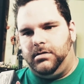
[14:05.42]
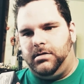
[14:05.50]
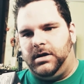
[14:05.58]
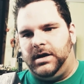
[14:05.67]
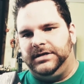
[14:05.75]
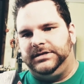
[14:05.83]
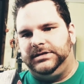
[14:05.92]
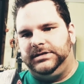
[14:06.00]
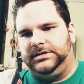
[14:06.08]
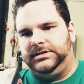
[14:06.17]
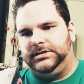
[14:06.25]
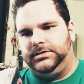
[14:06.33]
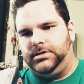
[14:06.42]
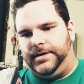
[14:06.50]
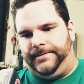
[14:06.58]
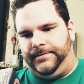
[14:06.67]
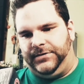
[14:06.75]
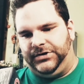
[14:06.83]

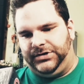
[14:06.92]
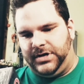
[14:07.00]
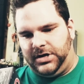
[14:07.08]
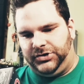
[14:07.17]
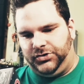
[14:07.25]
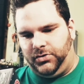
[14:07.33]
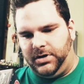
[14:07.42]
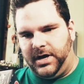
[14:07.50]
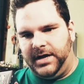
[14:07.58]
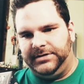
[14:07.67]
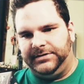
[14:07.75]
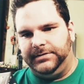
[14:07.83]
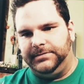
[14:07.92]
I'm just not sure, guys.